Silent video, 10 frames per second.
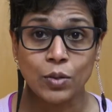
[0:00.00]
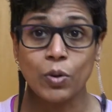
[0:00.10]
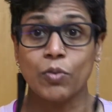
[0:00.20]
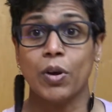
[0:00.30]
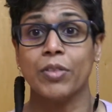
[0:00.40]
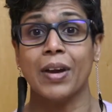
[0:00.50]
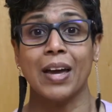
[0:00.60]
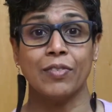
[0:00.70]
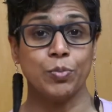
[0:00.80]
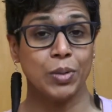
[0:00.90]
or I'd rather
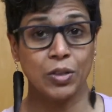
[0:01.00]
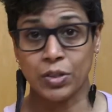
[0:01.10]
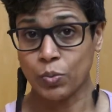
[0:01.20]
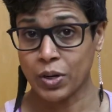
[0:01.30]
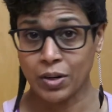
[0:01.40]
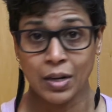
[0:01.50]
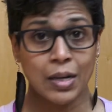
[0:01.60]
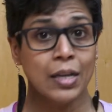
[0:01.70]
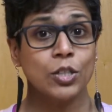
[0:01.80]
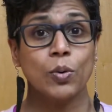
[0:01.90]
have a period where
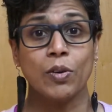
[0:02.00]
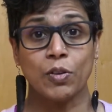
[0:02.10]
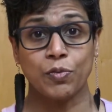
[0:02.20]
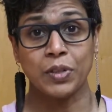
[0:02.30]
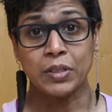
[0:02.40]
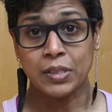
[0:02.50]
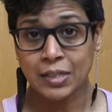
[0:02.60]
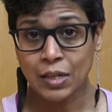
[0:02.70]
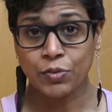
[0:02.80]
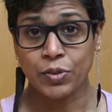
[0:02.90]
so I could feel
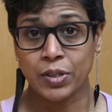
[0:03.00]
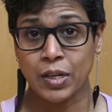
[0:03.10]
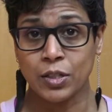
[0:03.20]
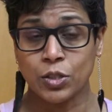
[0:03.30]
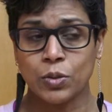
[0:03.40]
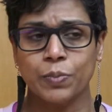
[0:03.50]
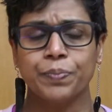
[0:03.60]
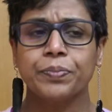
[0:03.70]
safer than I do."